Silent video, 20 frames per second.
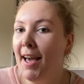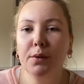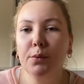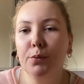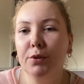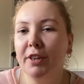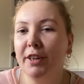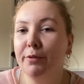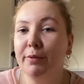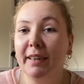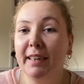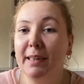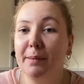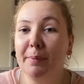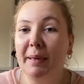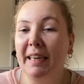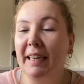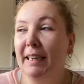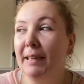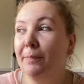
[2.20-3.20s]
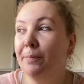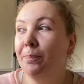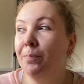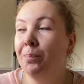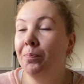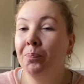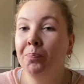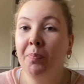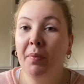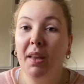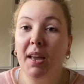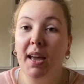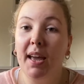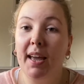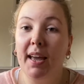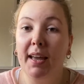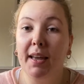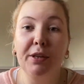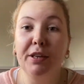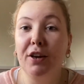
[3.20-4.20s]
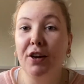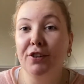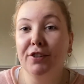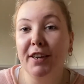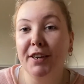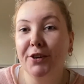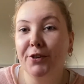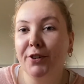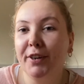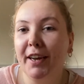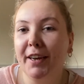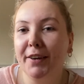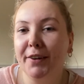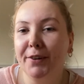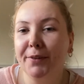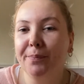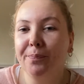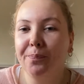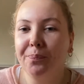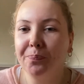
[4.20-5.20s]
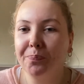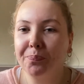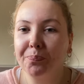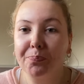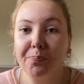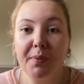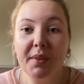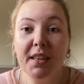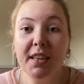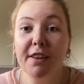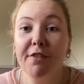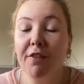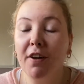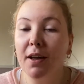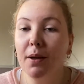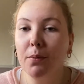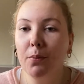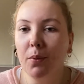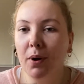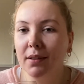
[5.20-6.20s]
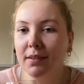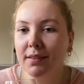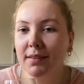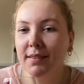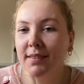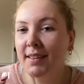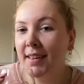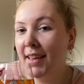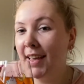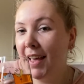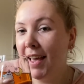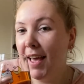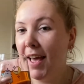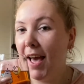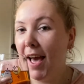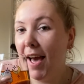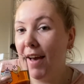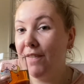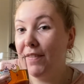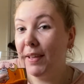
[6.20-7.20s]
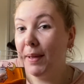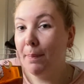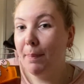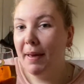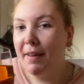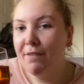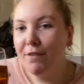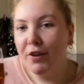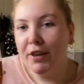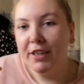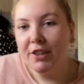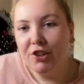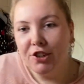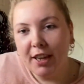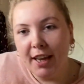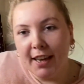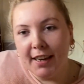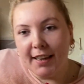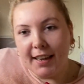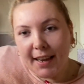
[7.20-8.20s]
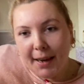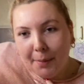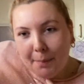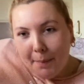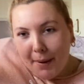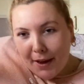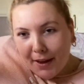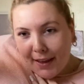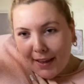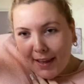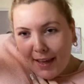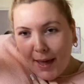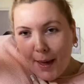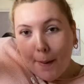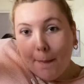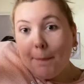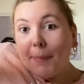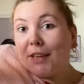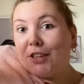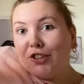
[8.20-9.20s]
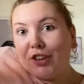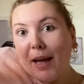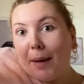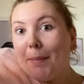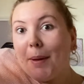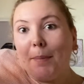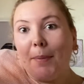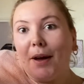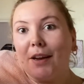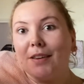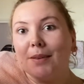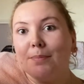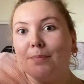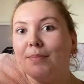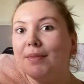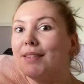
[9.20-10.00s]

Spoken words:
would I really be a content creator if I wasn't having a beverage and in my pajama bottoms?